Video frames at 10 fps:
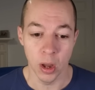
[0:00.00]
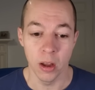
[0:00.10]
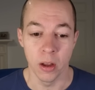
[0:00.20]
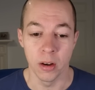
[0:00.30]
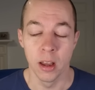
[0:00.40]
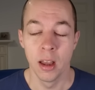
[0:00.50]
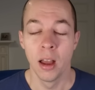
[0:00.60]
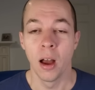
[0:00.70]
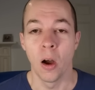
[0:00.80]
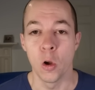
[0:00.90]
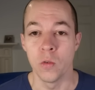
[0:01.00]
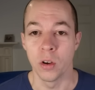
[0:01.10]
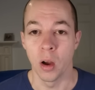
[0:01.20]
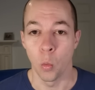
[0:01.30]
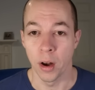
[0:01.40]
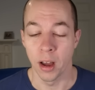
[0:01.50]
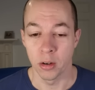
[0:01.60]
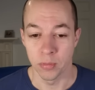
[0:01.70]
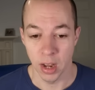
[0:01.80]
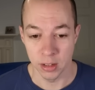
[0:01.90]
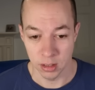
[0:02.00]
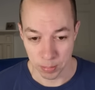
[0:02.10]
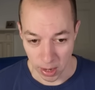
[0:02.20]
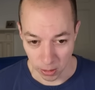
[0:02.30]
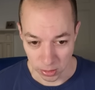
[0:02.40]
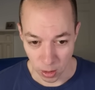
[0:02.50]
earn over £100,000.